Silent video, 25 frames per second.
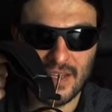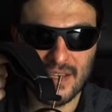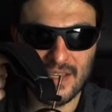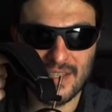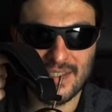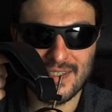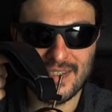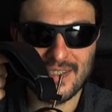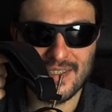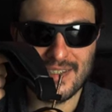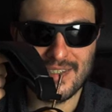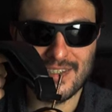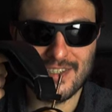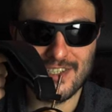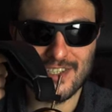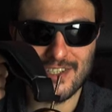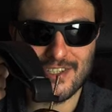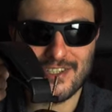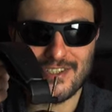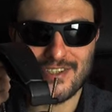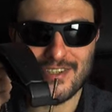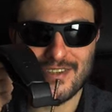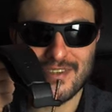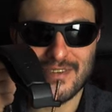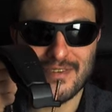It's
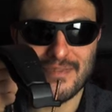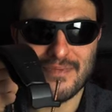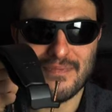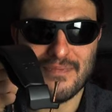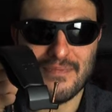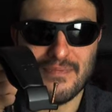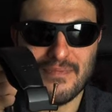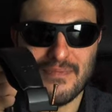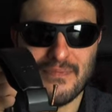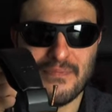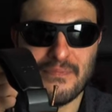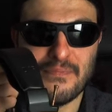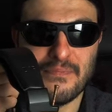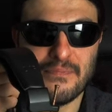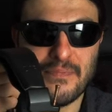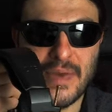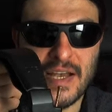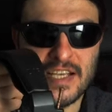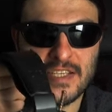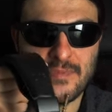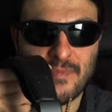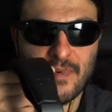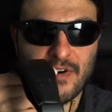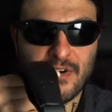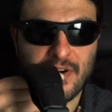just
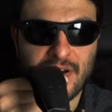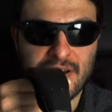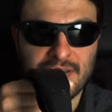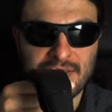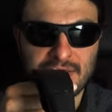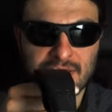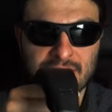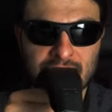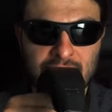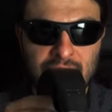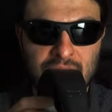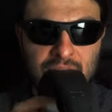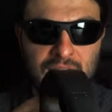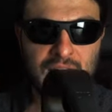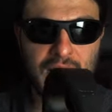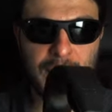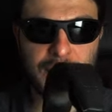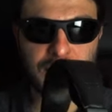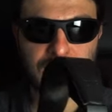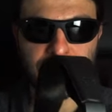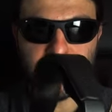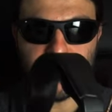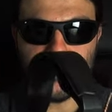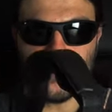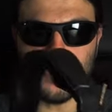mesmerizing.
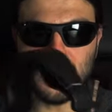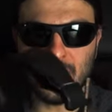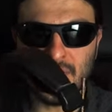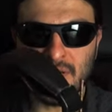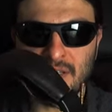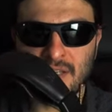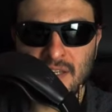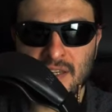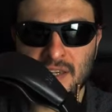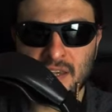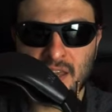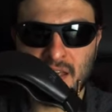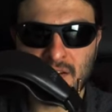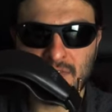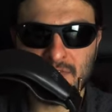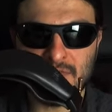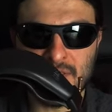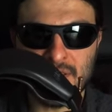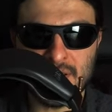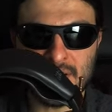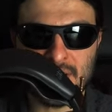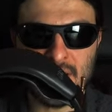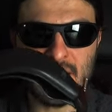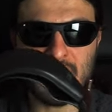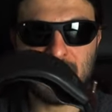Absolutely love
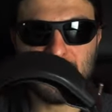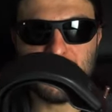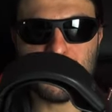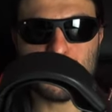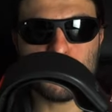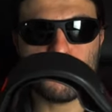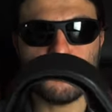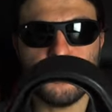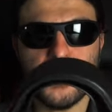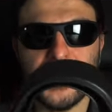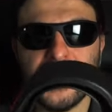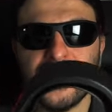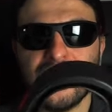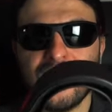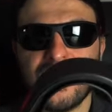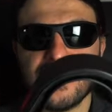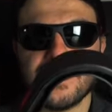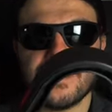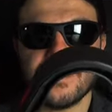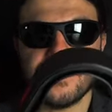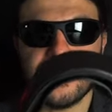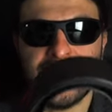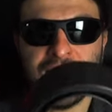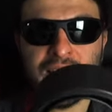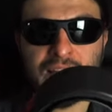this. And it feels really
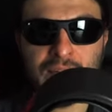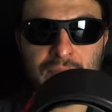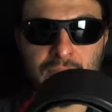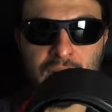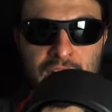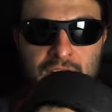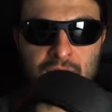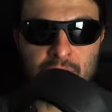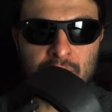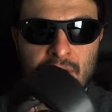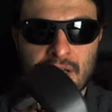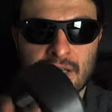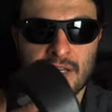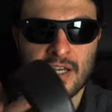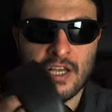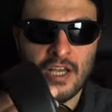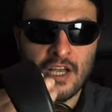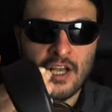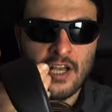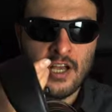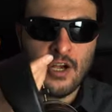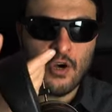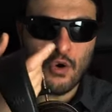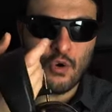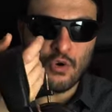light in the hand, by the way.
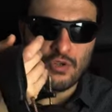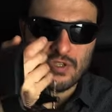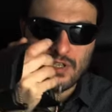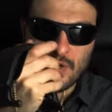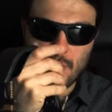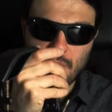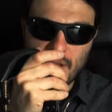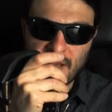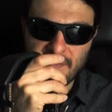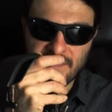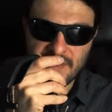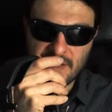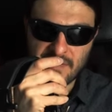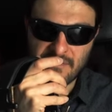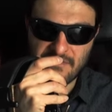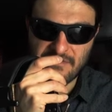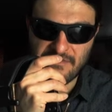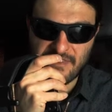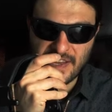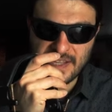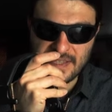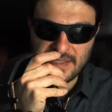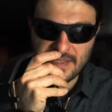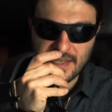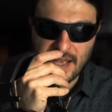Also, we have some
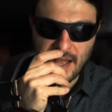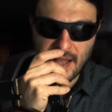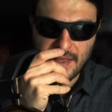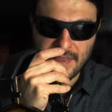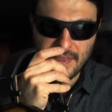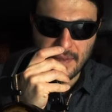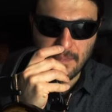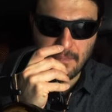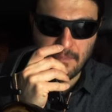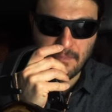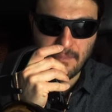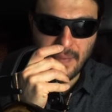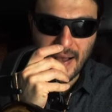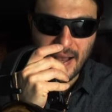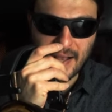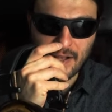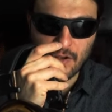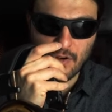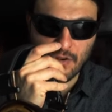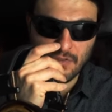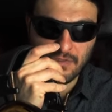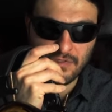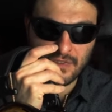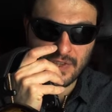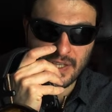vents at the
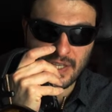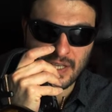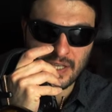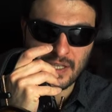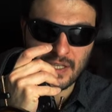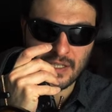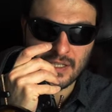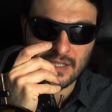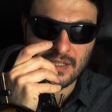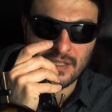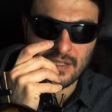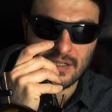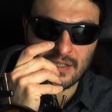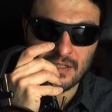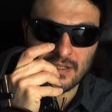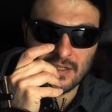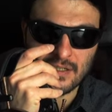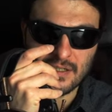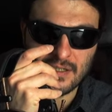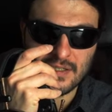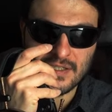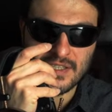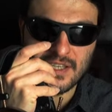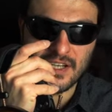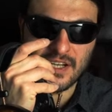back of the
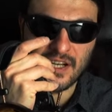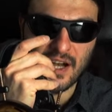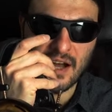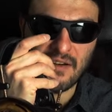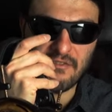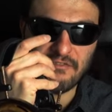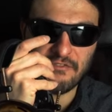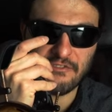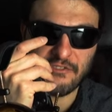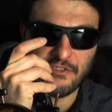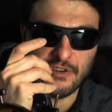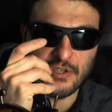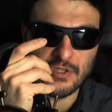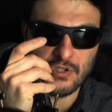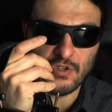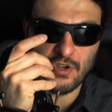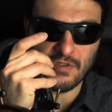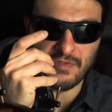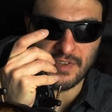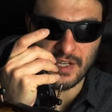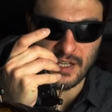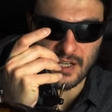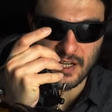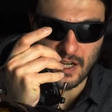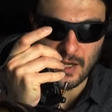circumference
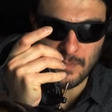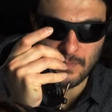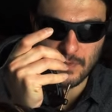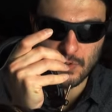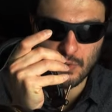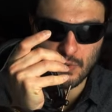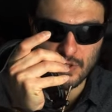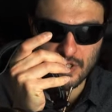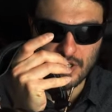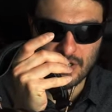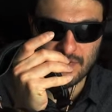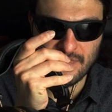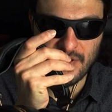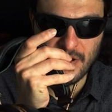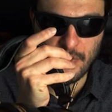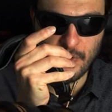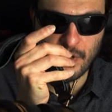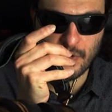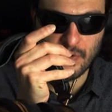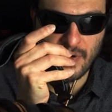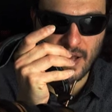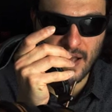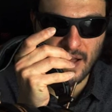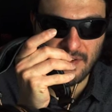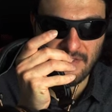of the cups, which is
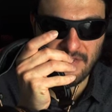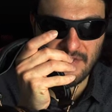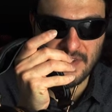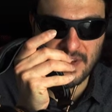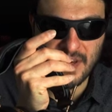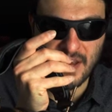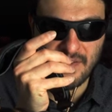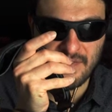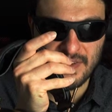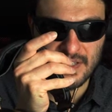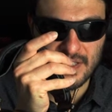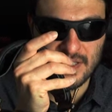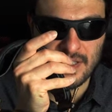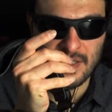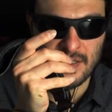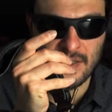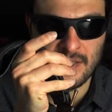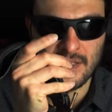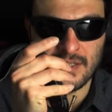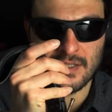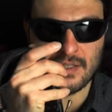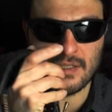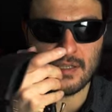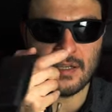very rare. I've never seen this.